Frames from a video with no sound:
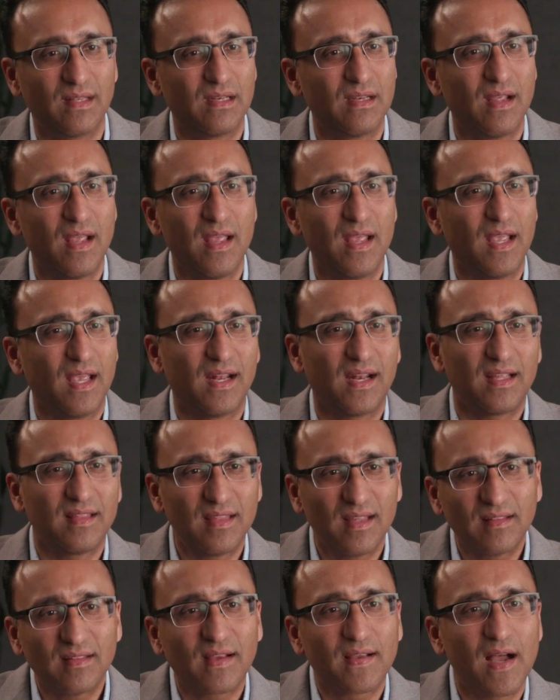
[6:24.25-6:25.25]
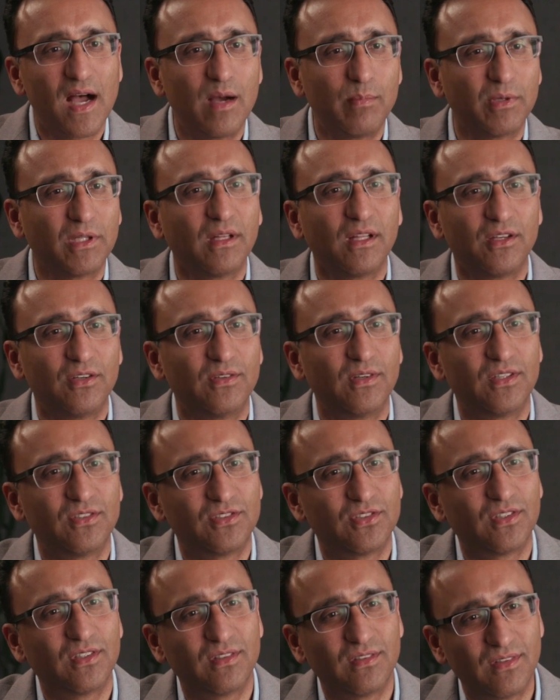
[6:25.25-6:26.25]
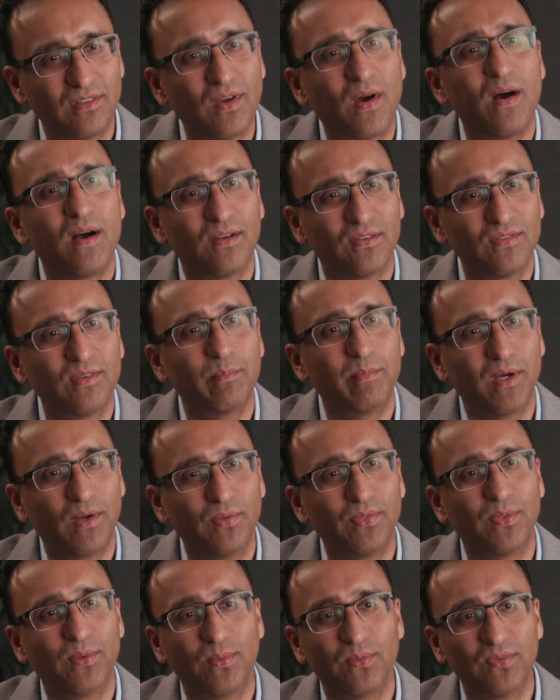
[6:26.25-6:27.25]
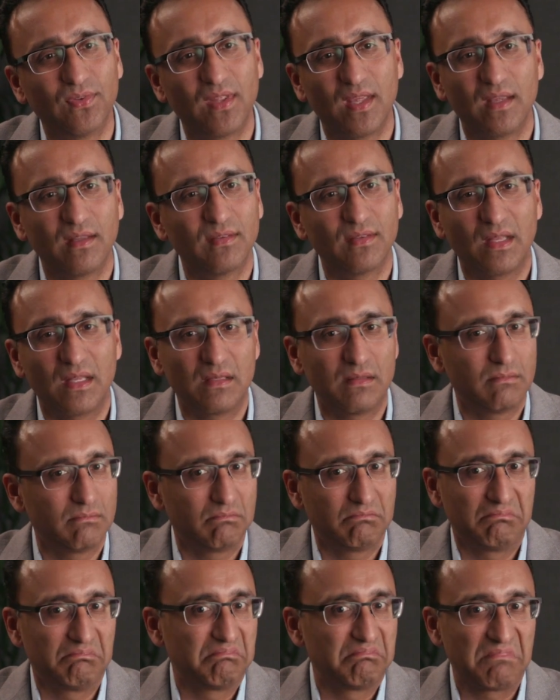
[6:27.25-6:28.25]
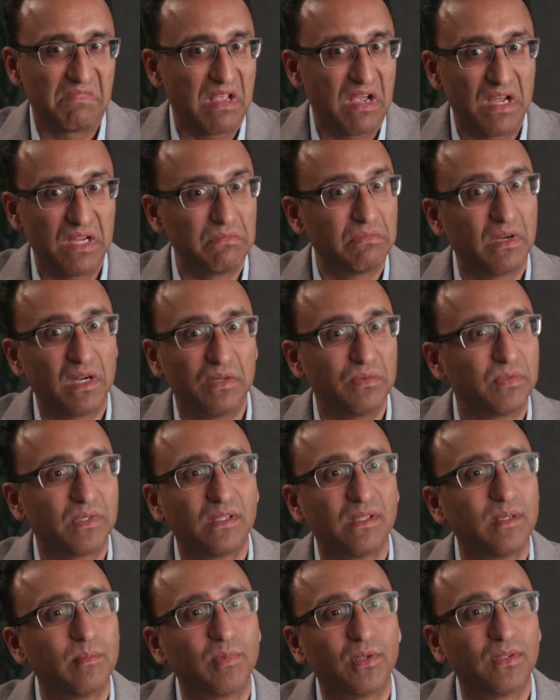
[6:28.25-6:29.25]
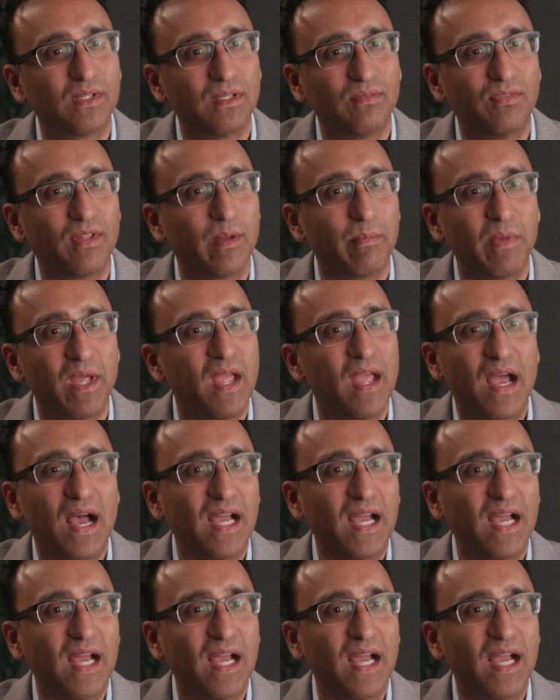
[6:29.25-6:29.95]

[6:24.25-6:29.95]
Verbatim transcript: And, and I think the common literature talks about those things, and I, I really believe them.